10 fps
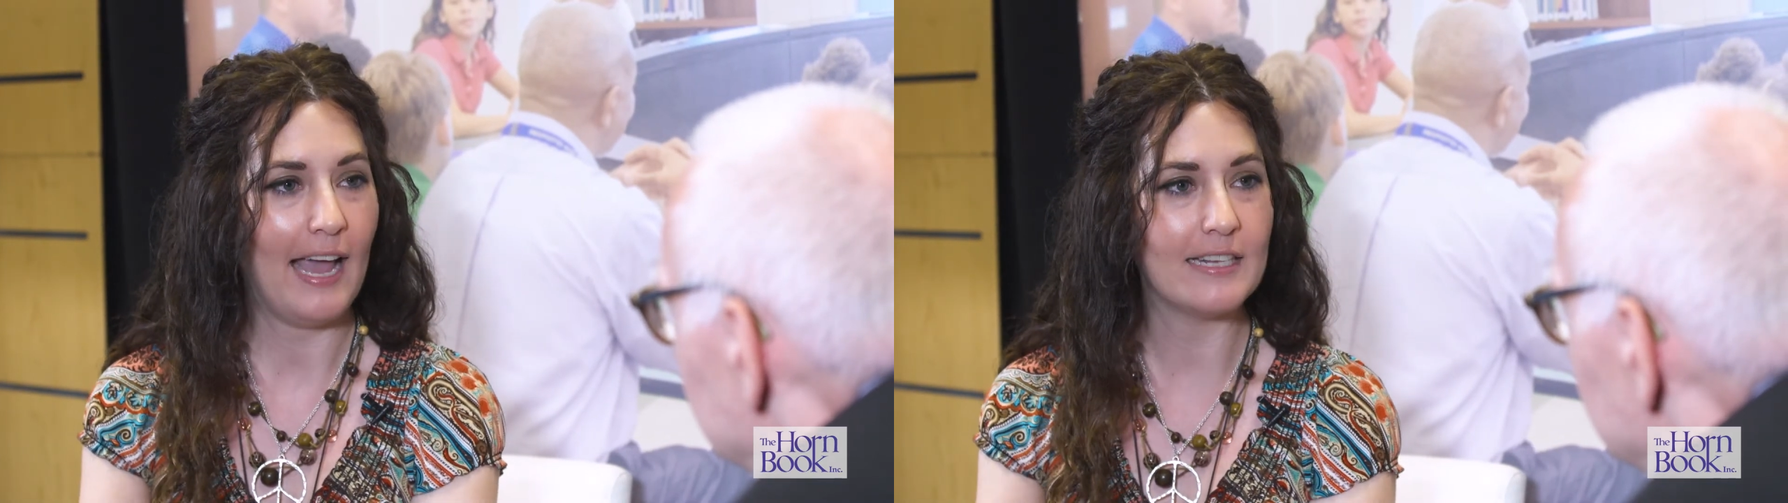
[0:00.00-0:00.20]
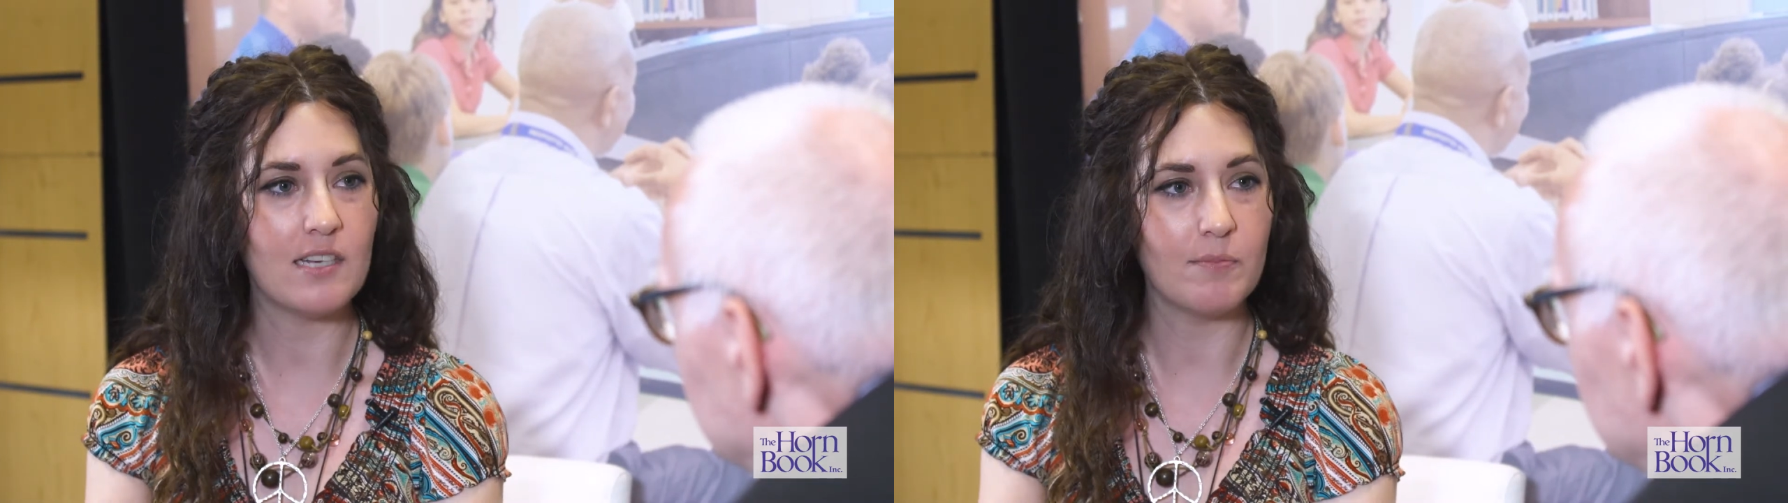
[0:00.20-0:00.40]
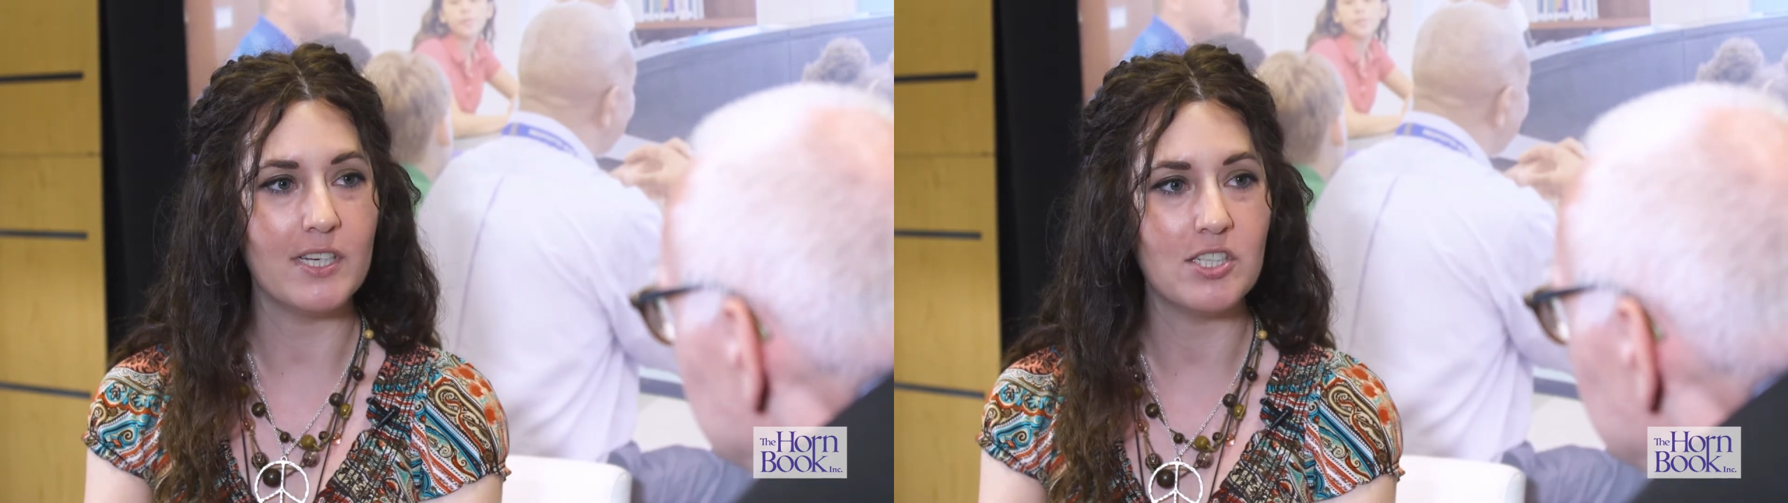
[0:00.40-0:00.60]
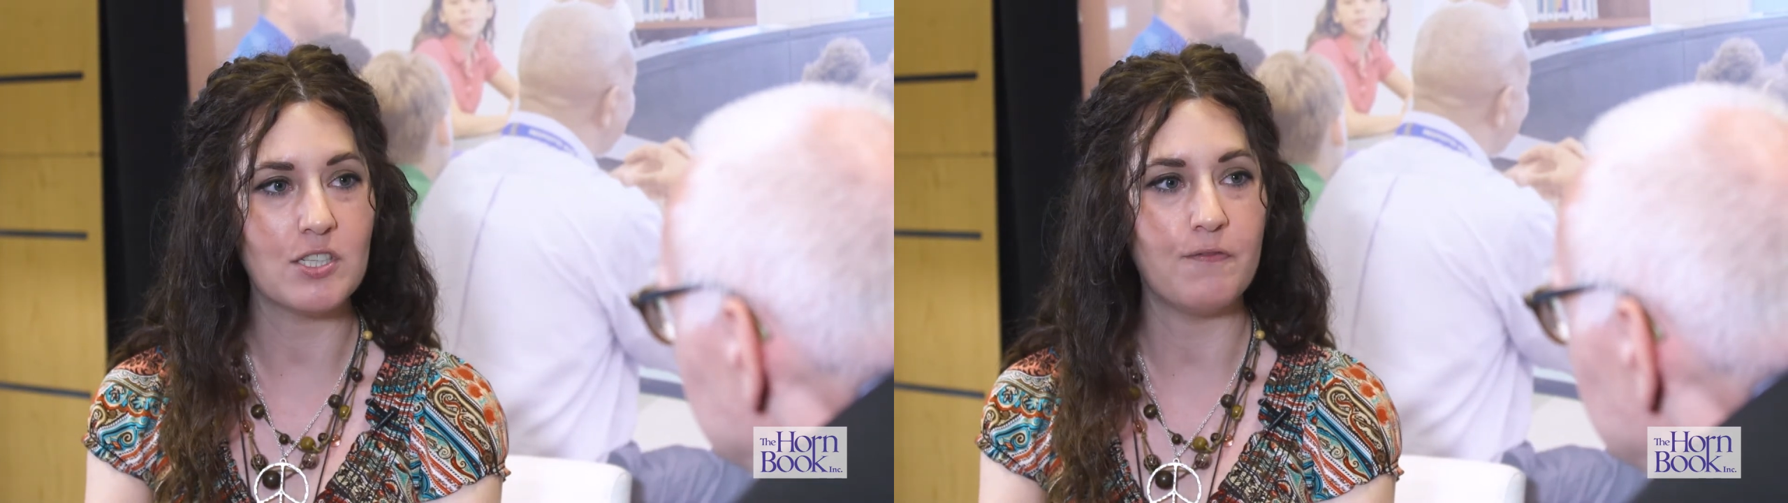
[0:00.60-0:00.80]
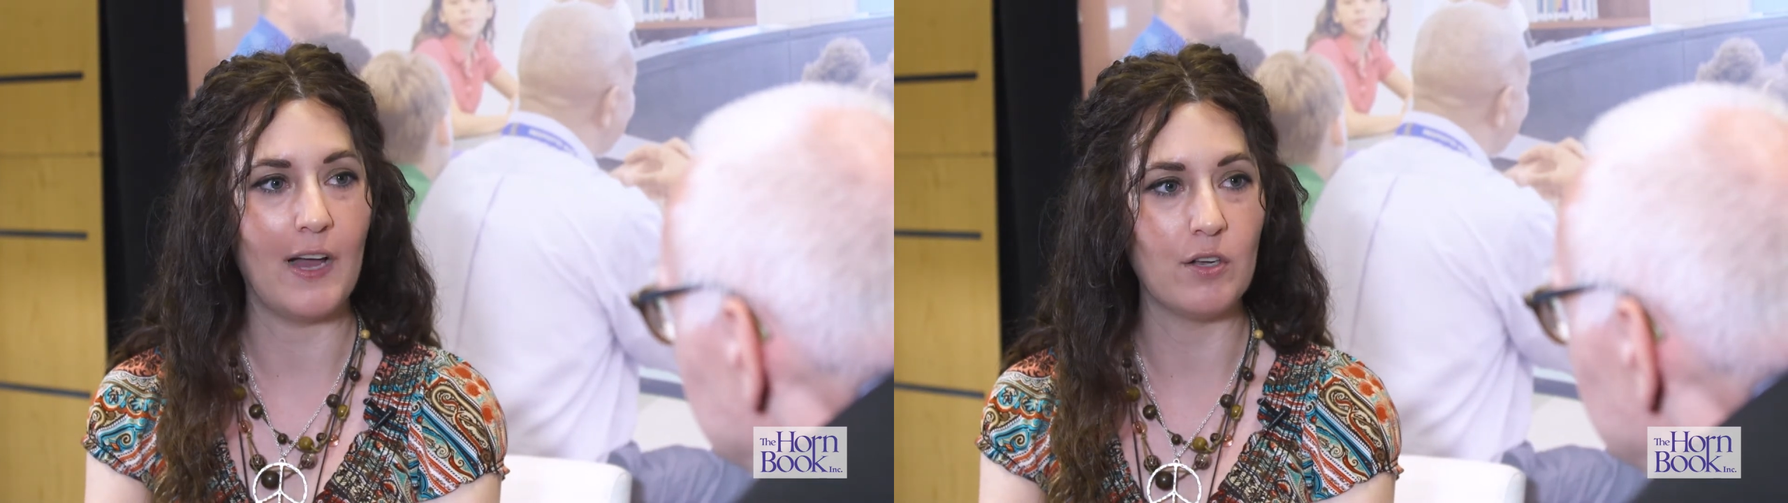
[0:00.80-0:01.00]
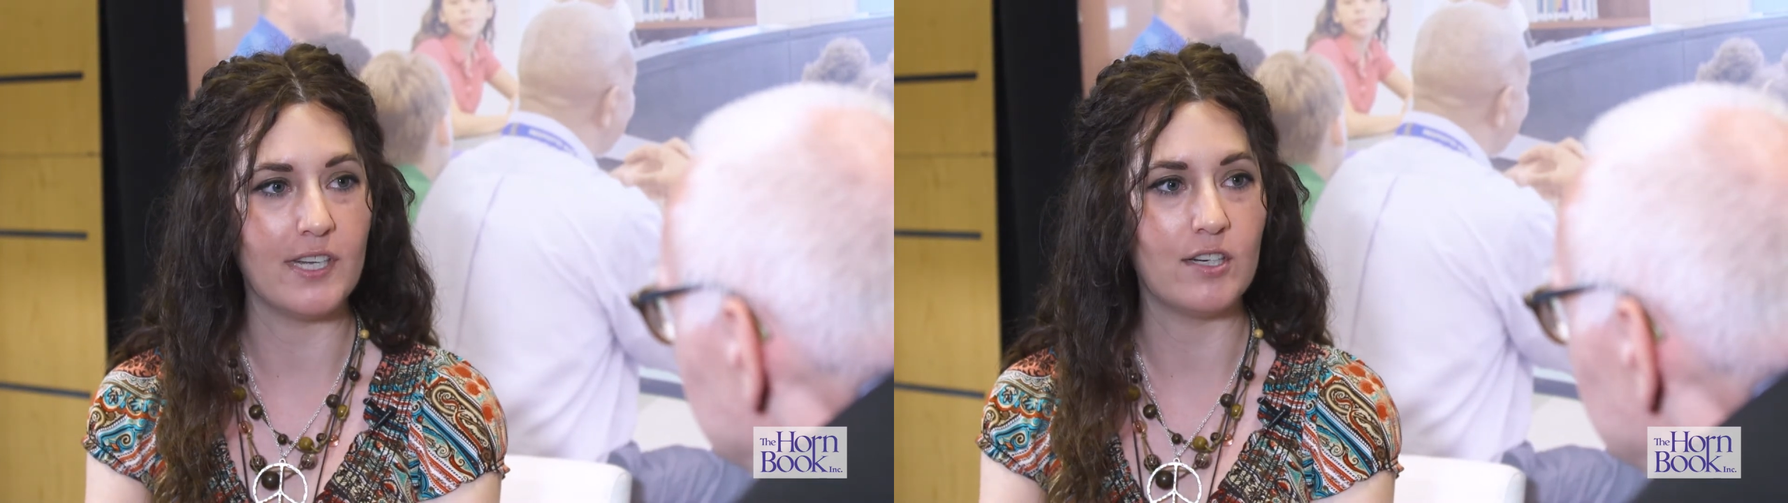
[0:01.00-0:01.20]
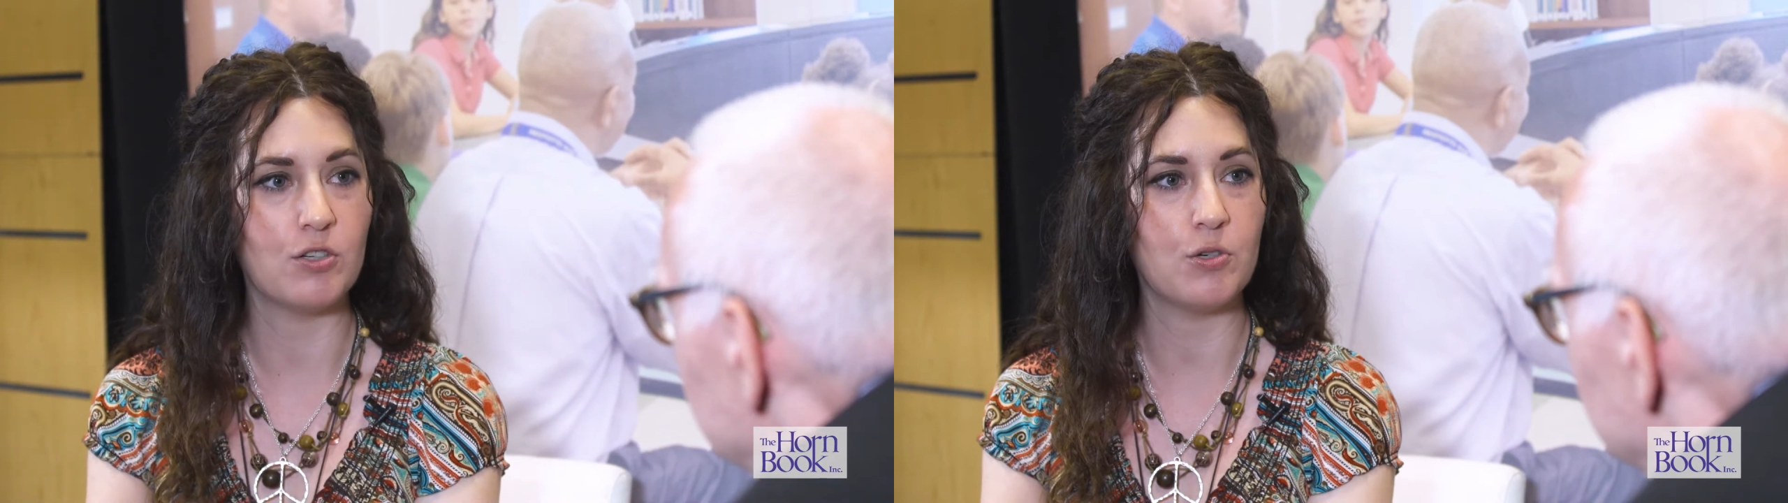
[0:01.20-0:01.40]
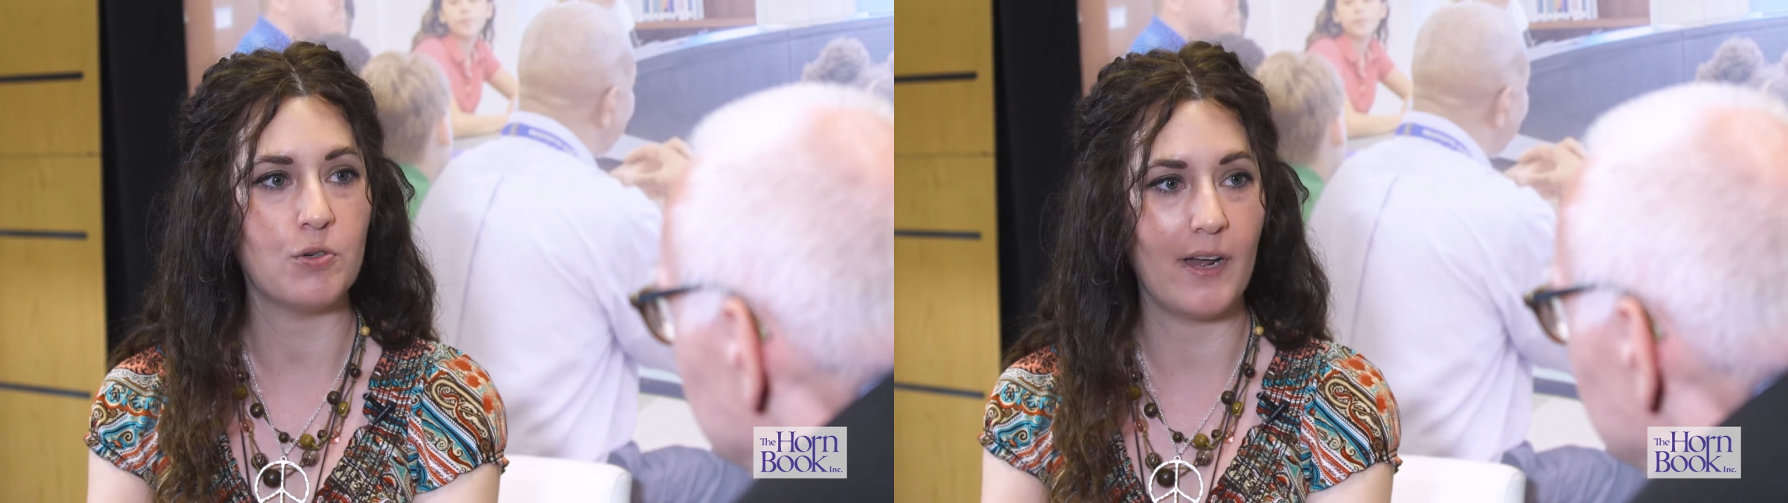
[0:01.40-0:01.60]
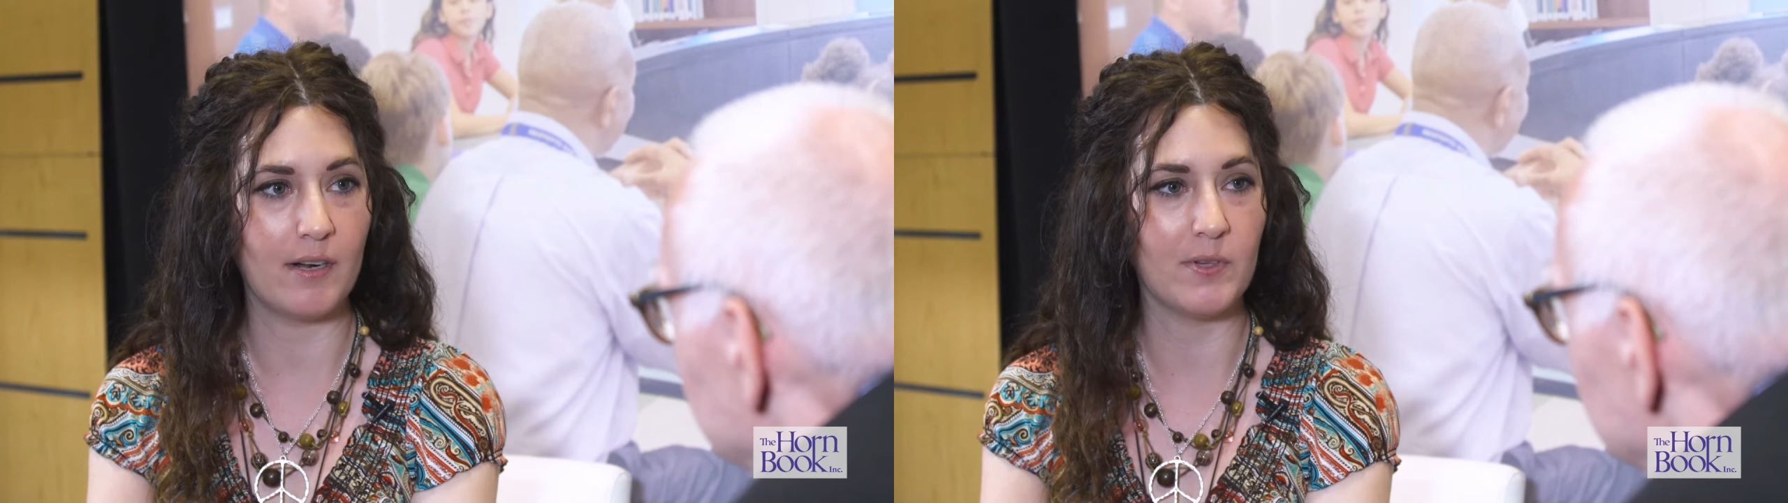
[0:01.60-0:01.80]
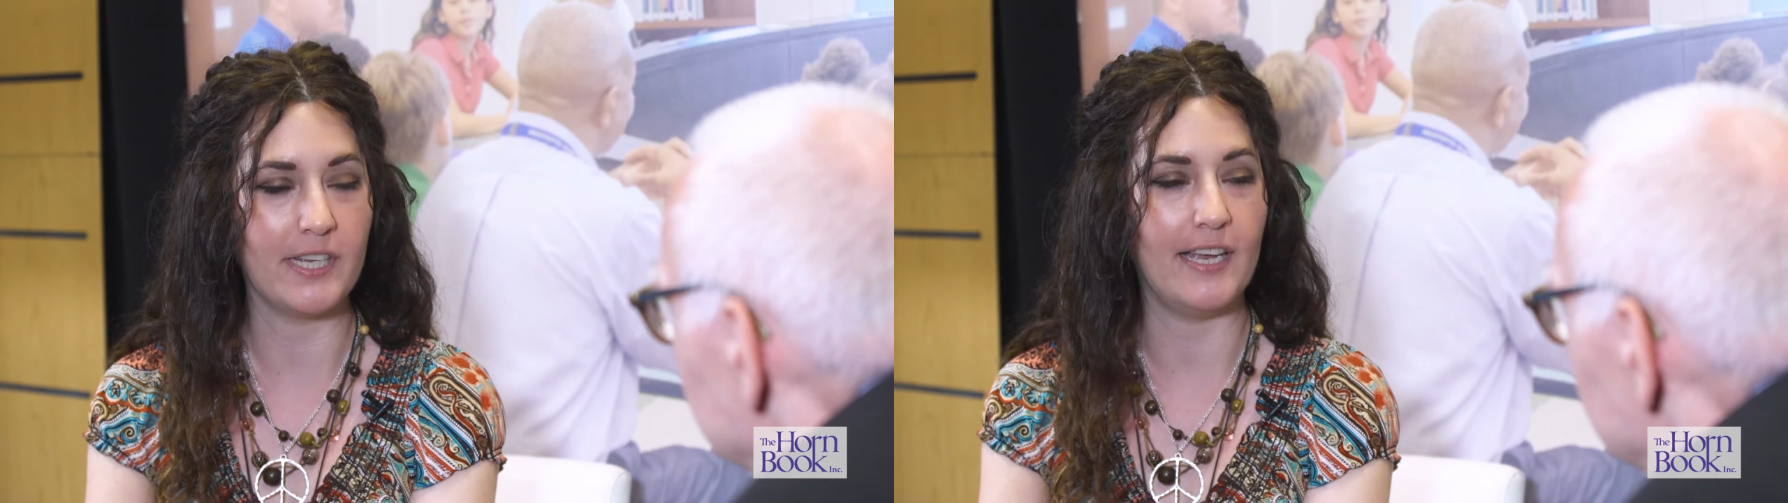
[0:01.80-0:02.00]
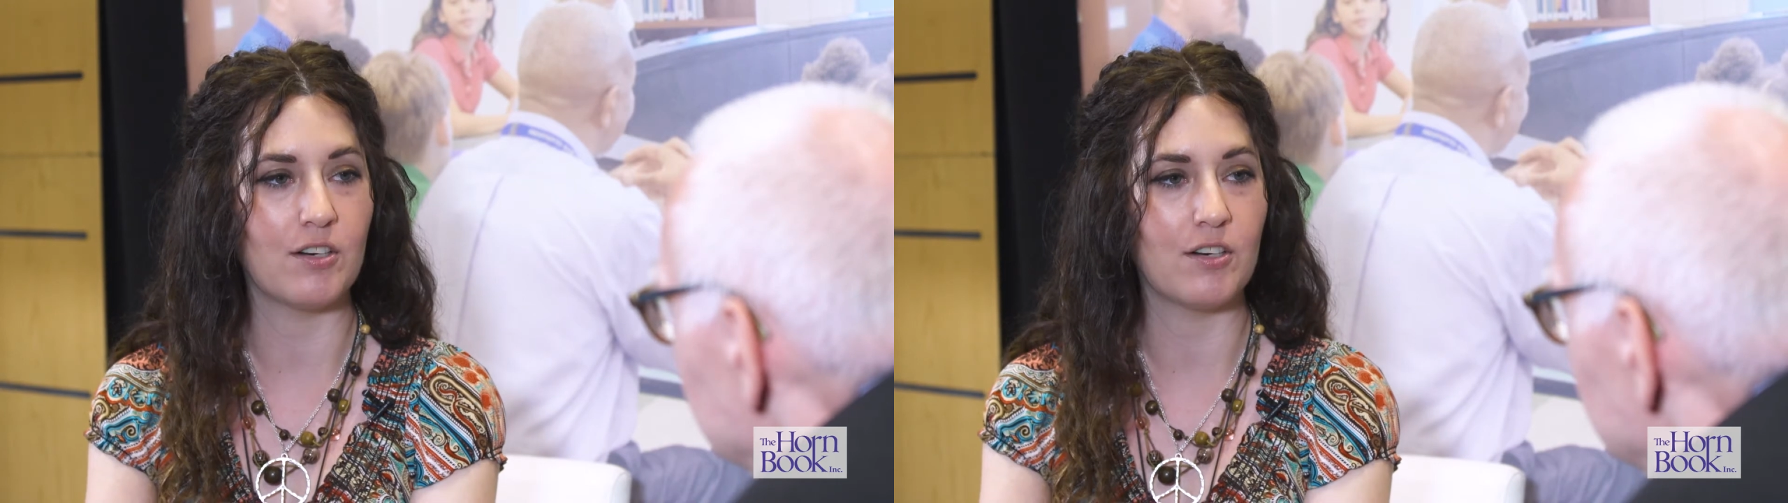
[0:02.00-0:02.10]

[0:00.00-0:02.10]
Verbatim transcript: and something just felt incredibly,